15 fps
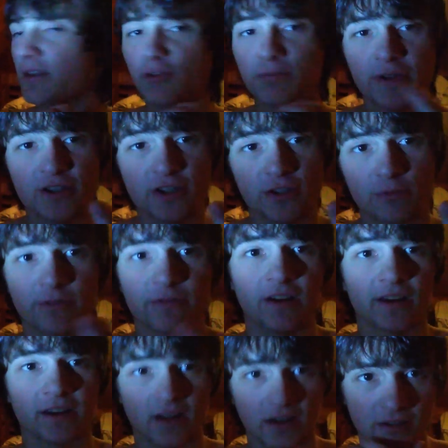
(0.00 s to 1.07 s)
Those bitches were
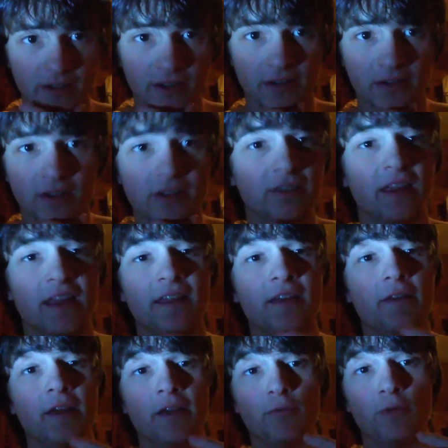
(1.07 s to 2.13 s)
fucking ugly.
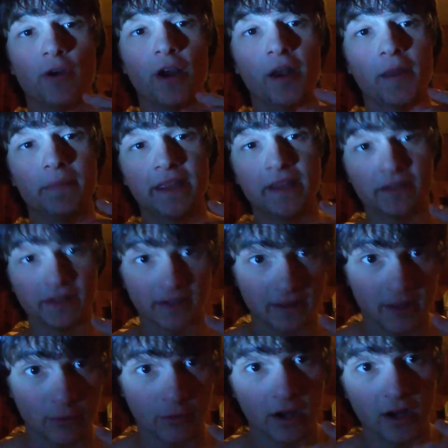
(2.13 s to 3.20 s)
They were
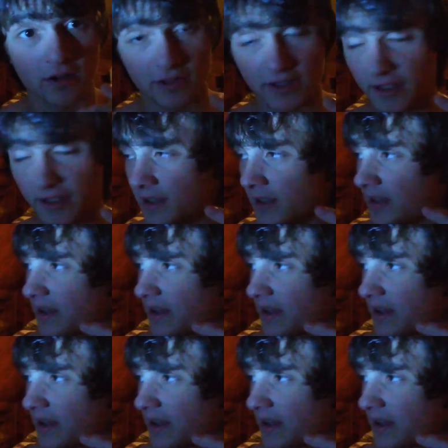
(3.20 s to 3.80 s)
unappealing. They were ugly.